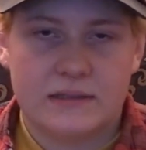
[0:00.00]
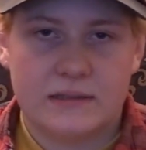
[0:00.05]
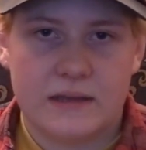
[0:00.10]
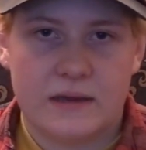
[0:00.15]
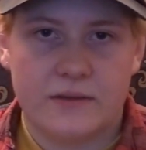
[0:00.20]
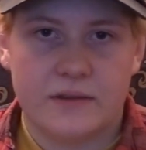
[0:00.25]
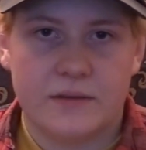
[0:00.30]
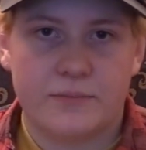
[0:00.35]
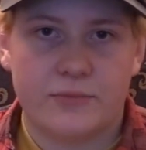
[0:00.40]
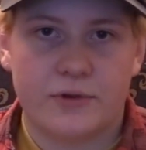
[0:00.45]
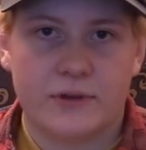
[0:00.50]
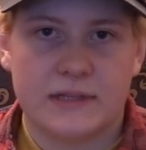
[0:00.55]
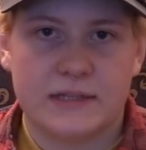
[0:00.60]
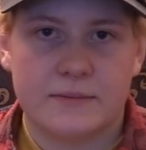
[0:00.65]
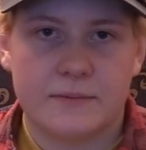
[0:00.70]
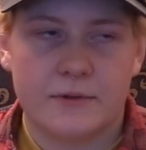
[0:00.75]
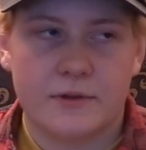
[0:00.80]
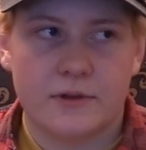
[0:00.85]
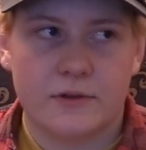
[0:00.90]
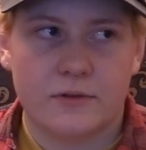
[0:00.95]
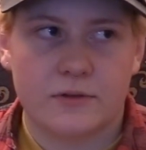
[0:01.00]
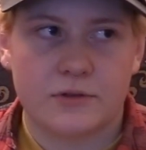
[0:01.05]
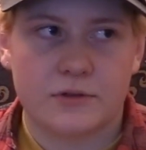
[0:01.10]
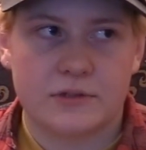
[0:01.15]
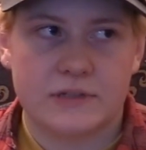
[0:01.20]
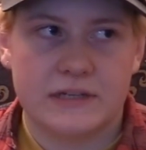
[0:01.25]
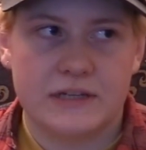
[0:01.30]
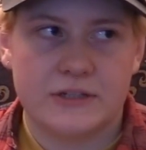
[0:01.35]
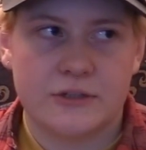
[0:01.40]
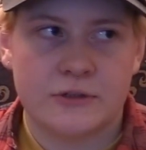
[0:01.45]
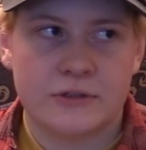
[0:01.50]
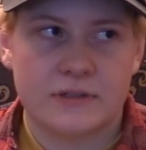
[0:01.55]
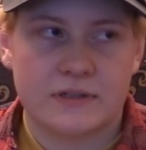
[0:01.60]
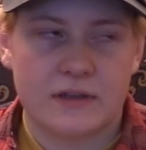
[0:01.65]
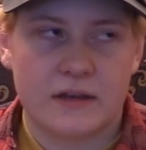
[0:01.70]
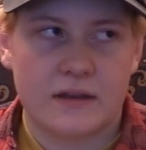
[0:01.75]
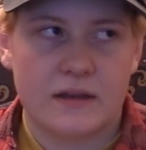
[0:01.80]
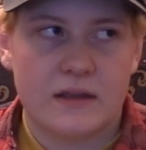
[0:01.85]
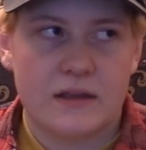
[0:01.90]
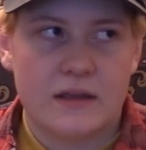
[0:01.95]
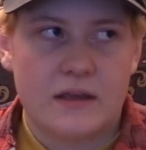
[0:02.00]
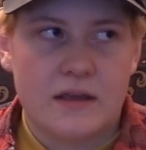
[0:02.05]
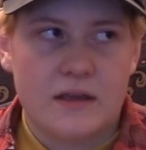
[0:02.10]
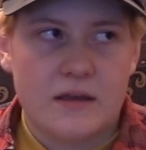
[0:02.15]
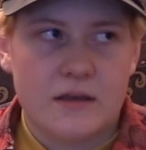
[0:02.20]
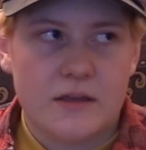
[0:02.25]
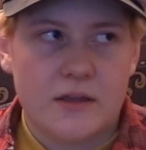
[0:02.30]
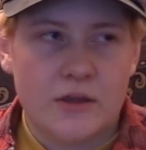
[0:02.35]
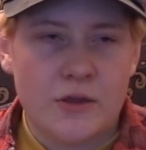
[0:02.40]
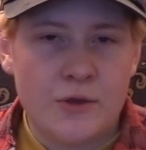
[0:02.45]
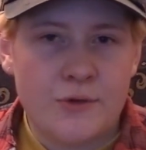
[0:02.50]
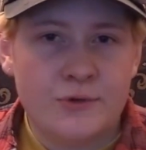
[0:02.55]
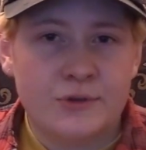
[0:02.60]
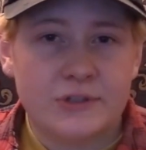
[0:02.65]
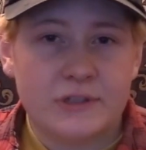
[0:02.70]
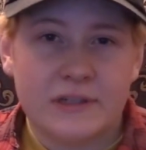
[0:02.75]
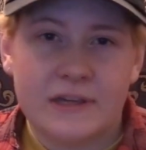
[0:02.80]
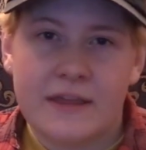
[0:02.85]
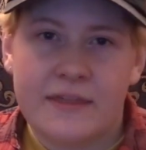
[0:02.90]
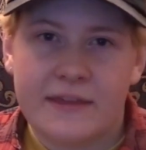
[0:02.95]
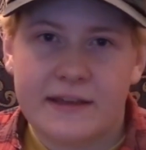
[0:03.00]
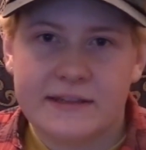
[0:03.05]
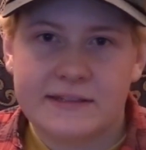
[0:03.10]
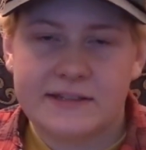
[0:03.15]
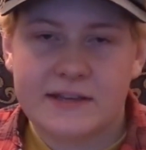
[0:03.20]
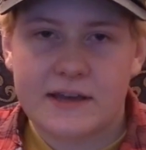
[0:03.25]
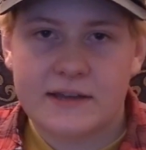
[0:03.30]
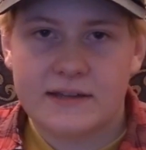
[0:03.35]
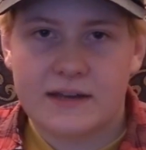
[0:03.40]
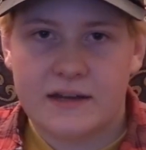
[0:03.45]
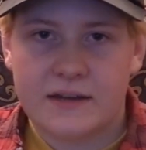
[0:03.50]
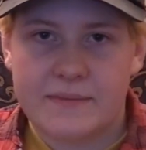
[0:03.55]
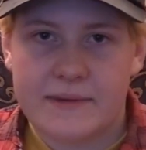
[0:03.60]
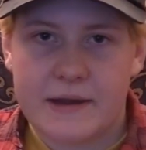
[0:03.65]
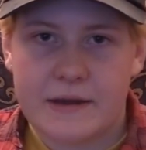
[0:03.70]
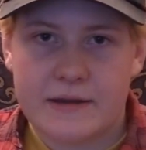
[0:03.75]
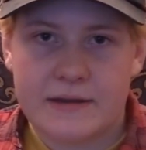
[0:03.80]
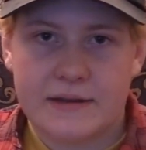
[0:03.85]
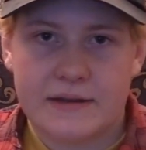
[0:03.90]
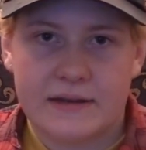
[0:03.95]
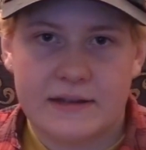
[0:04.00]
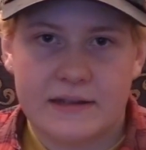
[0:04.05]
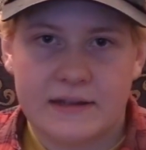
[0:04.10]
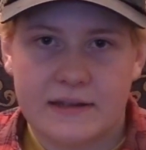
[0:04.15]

tell the principal or the teachers, and usually things got done about it.